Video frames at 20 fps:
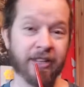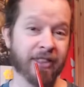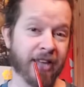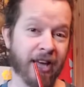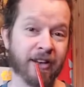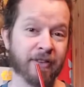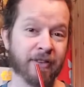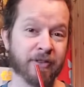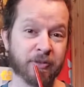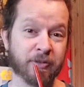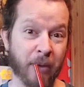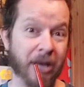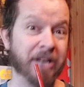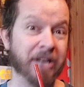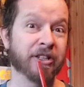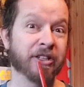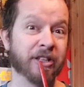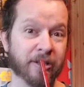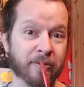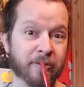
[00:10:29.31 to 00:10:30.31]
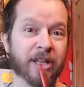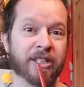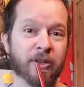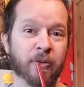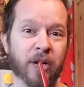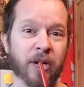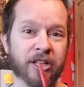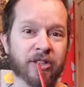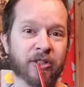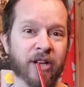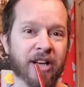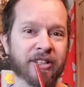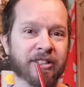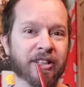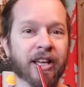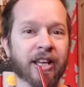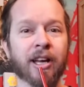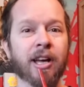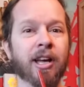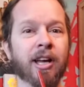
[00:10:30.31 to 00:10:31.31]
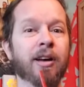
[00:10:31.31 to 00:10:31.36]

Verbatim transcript: That especially makes it white trash. You're like,